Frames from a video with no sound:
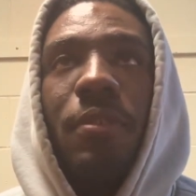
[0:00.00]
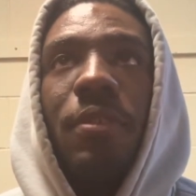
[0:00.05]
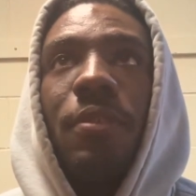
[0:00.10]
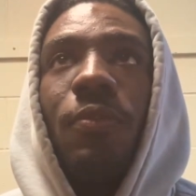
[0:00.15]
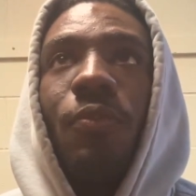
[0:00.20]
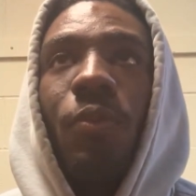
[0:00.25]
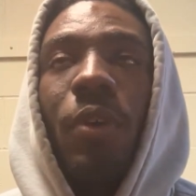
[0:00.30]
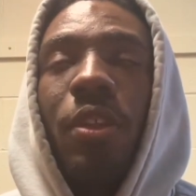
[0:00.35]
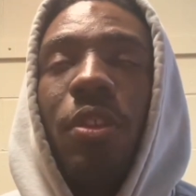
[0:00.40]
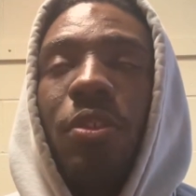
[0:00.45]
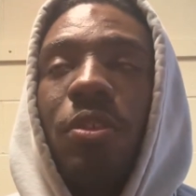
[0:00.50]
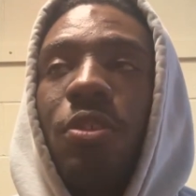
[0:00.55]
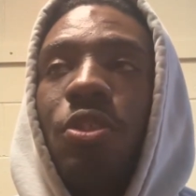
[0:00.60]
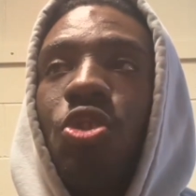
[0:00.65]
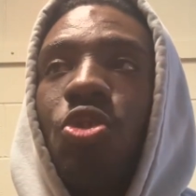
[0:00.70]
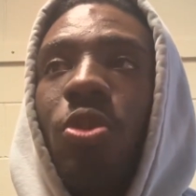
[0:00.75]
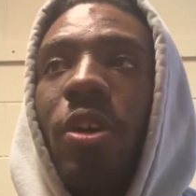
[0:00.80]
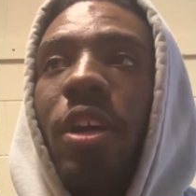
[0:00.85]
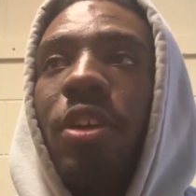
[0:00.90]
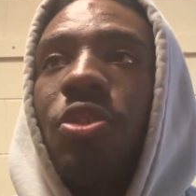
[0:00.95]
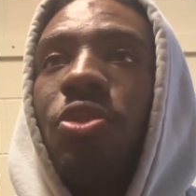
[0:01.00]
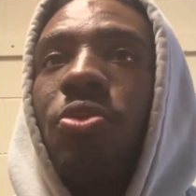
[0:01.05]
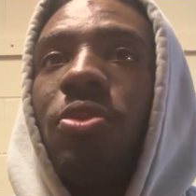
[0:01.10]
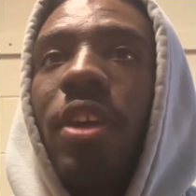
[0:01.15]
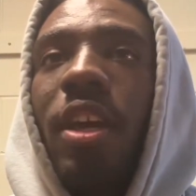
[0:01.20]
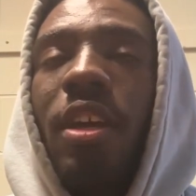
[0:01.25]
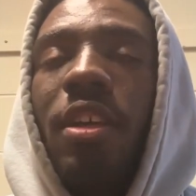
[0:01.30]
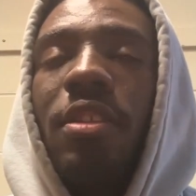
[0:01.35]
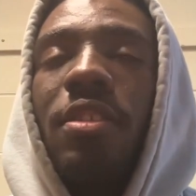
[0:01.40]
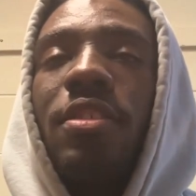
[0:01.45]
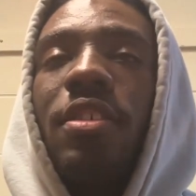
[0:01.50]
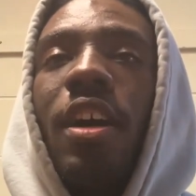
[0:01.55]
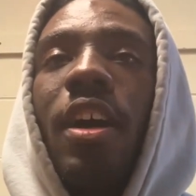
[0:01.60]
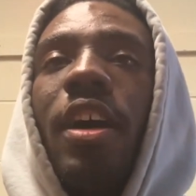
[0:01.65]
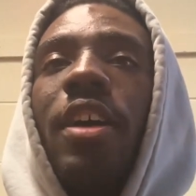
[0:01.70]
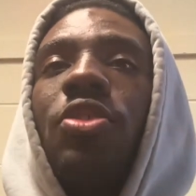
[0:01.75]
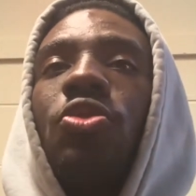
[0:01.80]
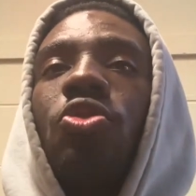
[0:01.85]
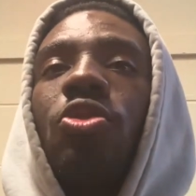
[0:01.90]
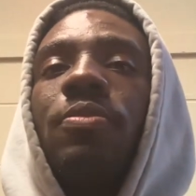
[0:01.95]
whether you're trying to gain
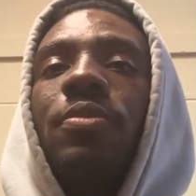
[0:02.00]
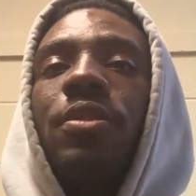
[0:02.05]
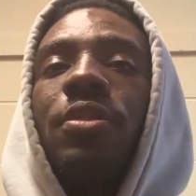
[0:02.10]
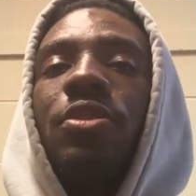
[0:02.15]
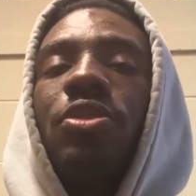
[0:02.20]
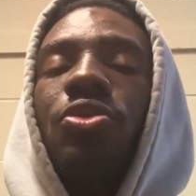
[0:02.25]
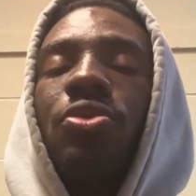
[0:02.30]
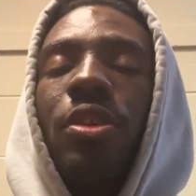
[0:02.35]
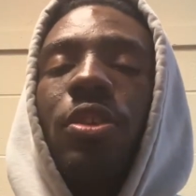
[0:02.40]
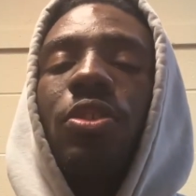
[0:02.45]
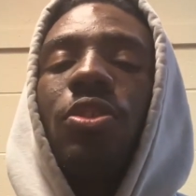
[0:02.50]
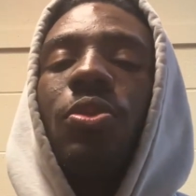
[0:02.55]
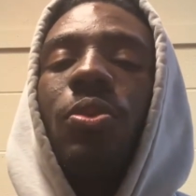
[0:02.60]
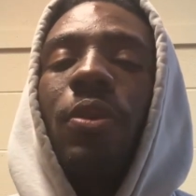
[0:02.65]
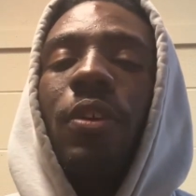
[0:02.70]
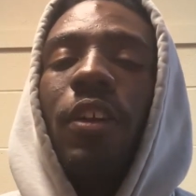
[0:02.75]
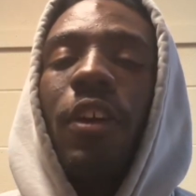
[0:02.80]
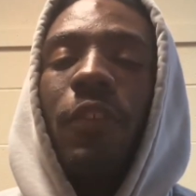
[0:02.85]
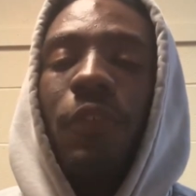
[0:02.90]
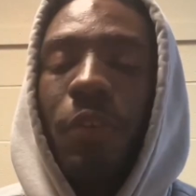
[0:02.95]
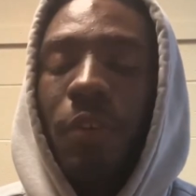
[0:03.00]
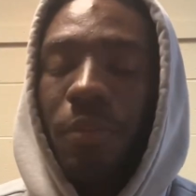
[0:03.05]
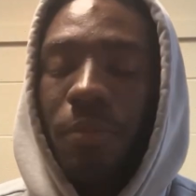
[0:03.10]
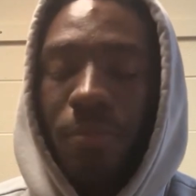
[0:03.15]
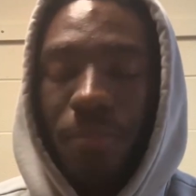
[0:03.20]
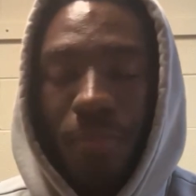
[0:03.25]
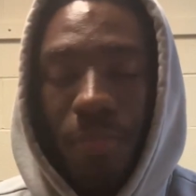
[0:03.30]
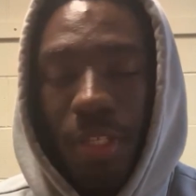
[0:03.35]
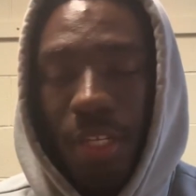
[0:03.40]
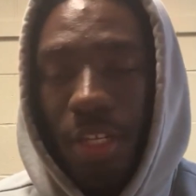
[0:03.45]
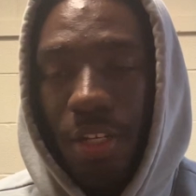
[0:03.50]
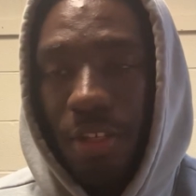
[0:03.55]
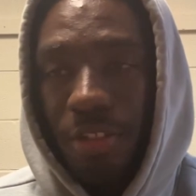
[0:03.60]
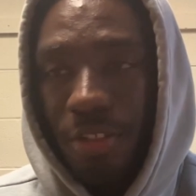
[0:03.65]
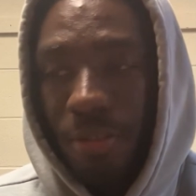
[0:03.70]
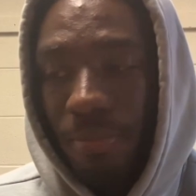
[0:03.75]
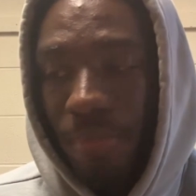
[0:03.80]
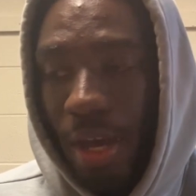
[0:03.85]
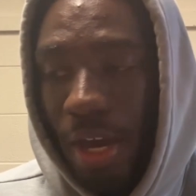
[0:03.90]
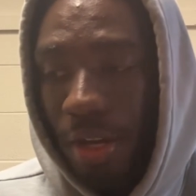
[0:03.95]
size or build strength or whatever, it
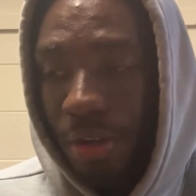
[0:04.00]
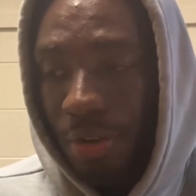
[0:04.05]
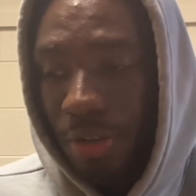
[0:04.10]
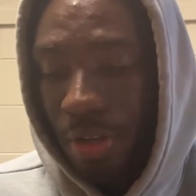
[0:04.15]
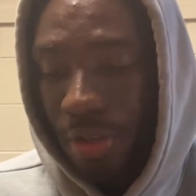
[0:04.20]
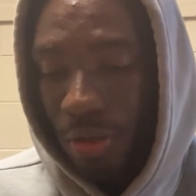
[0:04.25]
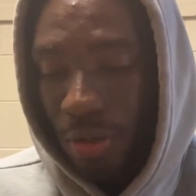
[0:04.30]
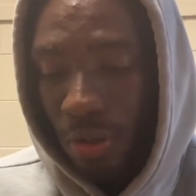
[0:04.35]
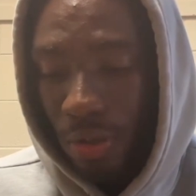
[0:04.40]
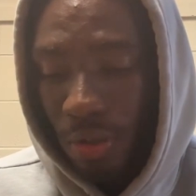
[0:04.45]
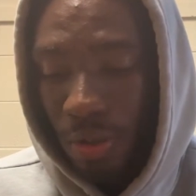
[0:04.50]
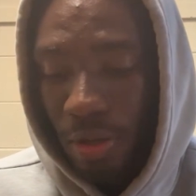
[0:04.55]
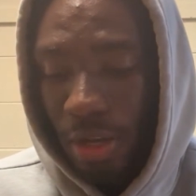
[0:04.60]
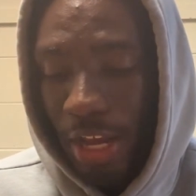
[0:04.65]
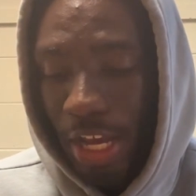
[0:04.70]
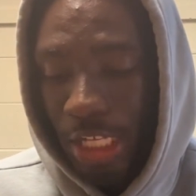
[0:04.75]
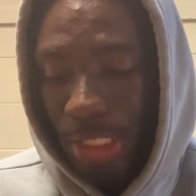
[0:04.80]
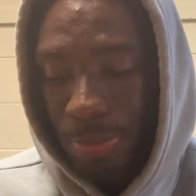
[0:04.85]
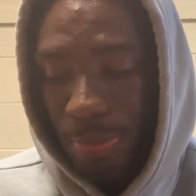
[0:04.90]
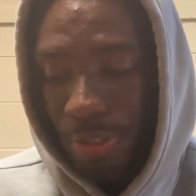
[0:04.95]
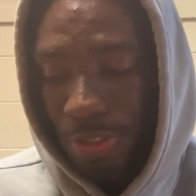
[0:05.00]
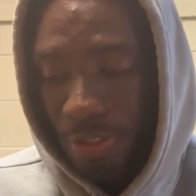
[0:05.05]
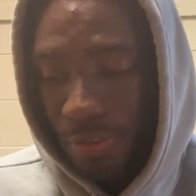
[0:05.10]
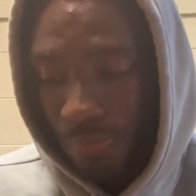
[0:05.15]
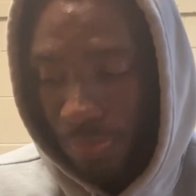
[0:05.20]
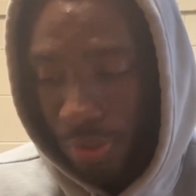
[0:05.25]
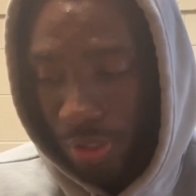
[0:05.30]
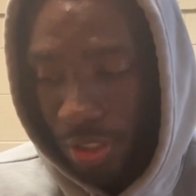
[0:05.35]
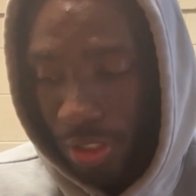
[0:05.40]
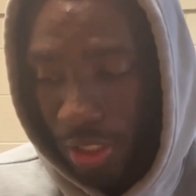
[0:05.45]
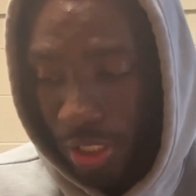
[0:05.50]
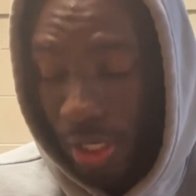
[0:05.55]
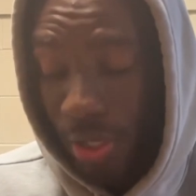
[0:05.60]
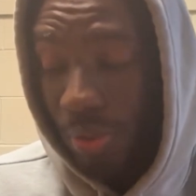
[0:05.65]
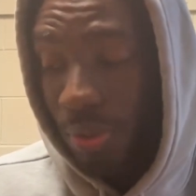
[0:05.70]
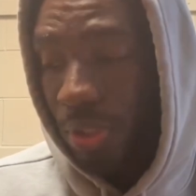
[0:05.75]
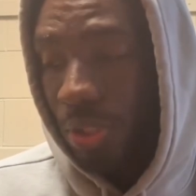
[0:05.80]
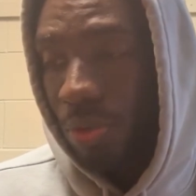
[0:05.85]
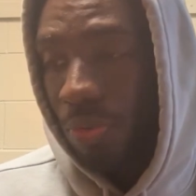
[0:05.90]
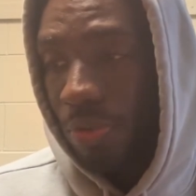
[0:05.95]
doesn't matter. In all aspects of working
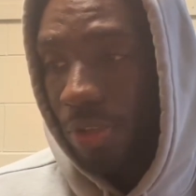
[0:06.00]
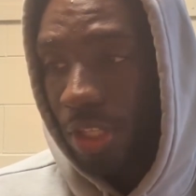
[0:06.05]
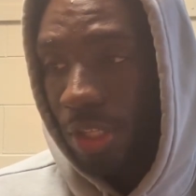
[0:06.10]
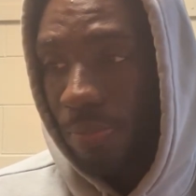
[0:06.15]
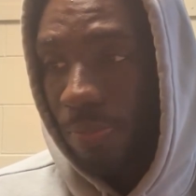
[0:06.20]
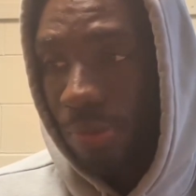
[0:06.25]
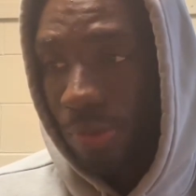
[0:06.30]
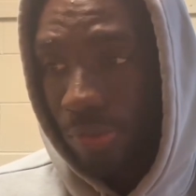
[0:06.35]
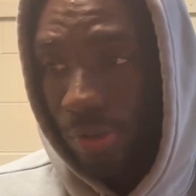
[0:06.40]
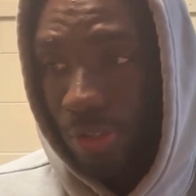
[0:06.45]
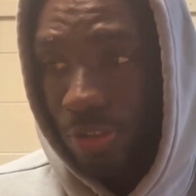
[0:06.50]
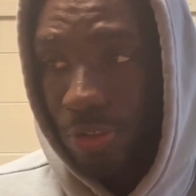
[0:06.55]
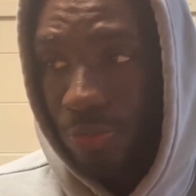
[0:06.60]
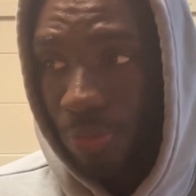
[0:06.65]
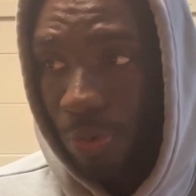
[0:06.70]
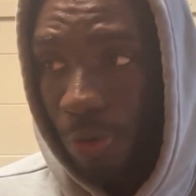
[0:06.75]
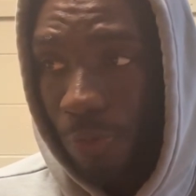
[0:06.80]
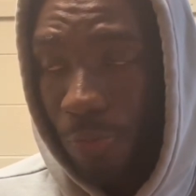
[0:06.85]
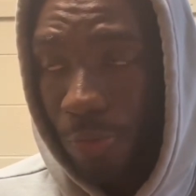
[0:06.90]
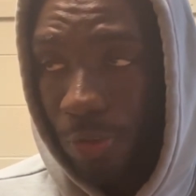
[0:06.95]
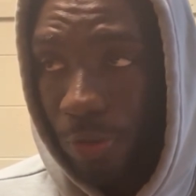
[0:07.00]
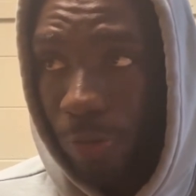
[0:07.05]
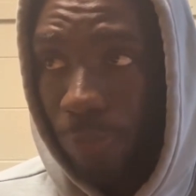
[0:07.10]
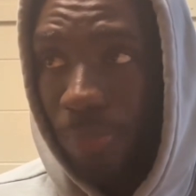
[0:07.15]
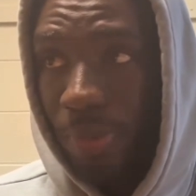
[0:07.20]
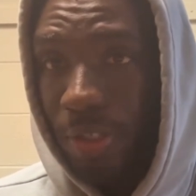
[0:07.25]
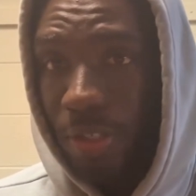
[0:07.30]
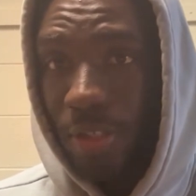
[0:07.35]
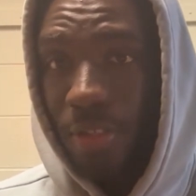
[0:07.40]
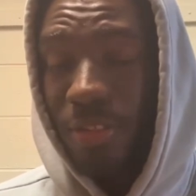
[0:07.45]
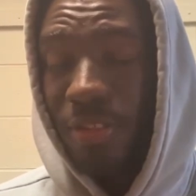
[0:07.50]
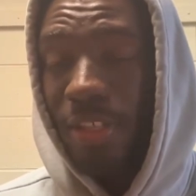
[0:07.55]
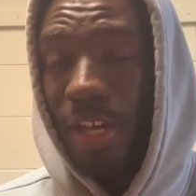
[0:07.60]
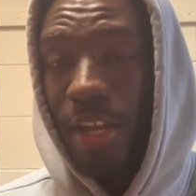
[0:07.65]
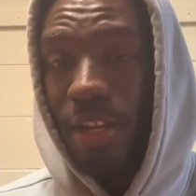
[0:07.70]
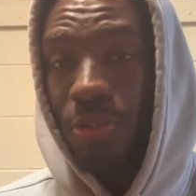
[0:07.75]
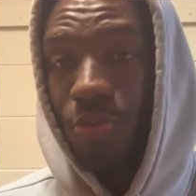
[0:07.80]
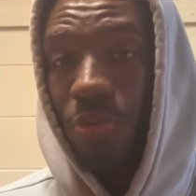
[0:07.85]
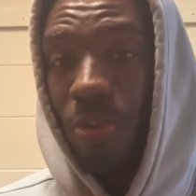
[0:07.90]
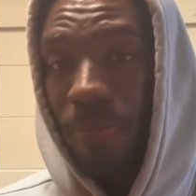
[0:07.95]
out, you need progressive overload, because that
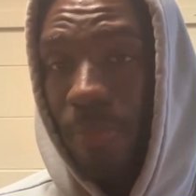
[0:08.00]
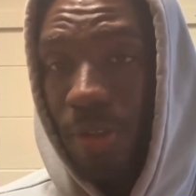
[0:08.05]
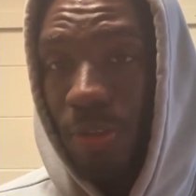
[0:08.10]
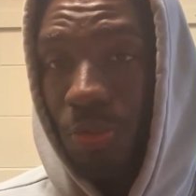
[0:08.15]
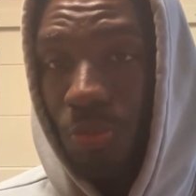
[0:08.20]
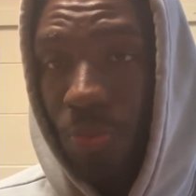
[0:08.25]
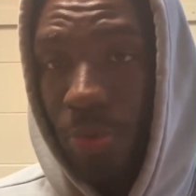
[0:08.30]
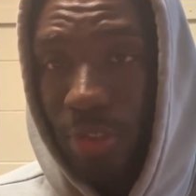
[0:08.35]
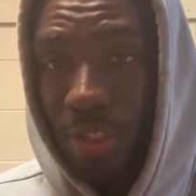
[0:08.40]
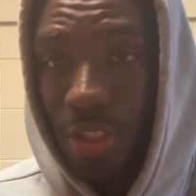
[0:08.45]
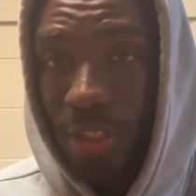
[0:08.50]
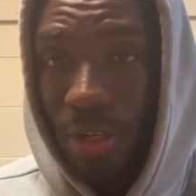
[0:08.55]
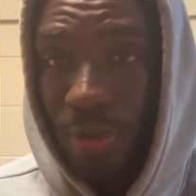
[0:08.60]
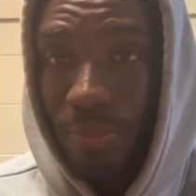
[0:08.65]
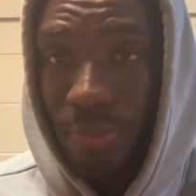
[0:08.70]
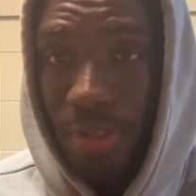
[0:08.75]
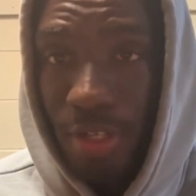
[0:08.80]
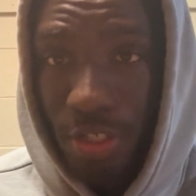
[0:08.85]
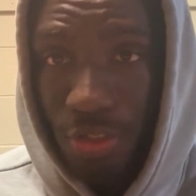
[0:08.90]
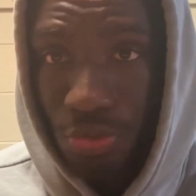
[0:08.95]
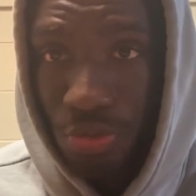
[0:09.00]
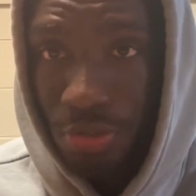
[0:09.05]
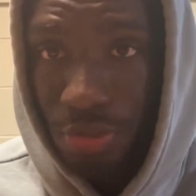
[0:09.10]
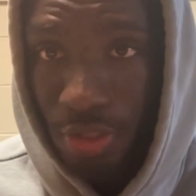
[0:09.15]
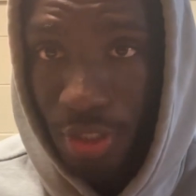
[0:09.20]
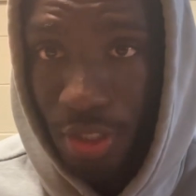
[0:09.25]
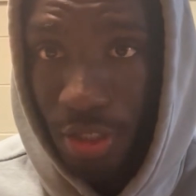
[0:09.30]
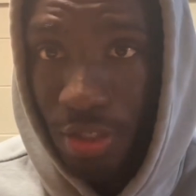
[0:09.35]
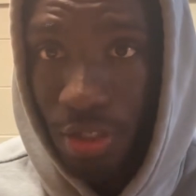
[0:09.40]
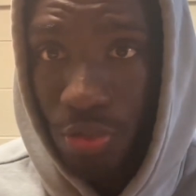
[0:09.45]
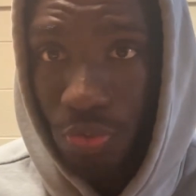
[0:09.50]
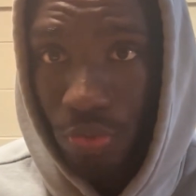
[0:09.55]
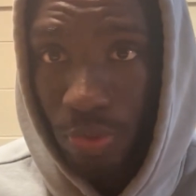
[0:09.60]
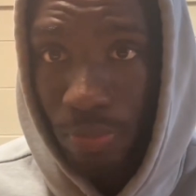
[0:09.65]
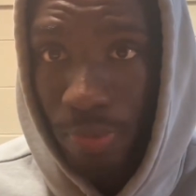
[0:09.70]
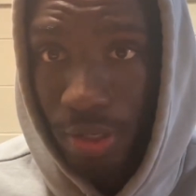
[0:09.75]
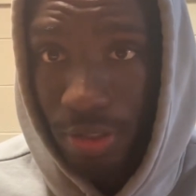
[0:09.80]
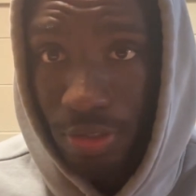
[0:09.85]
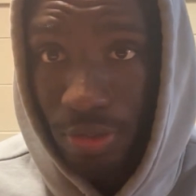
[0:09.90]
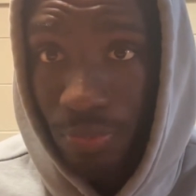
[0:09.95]
is what makes working out interesting. It is what
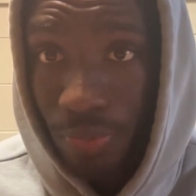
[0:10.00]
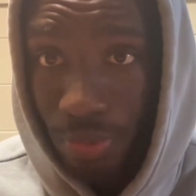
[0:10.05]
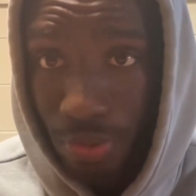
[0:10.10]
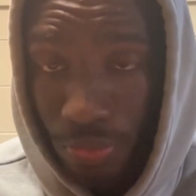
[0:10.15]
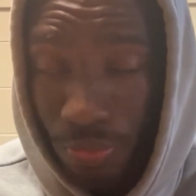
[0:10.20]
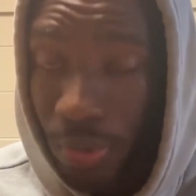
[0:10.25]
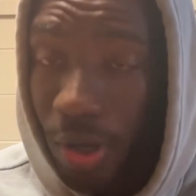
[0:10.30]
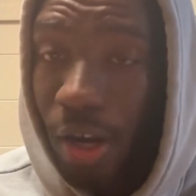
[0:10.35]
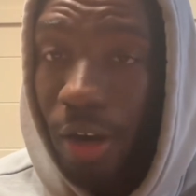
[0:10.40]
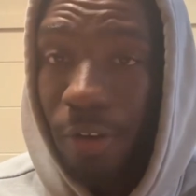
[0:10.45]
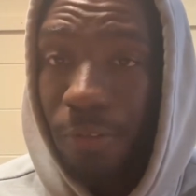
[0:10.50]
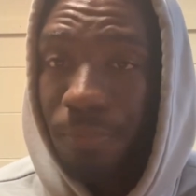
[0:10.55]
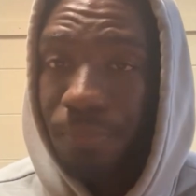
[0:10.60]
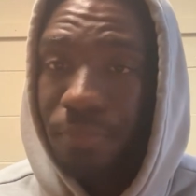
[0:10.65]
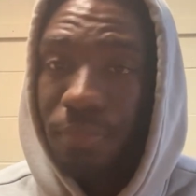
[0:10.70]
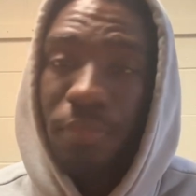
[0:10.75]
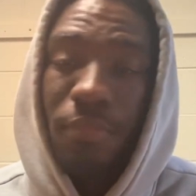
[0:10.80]
makes it worthwhile.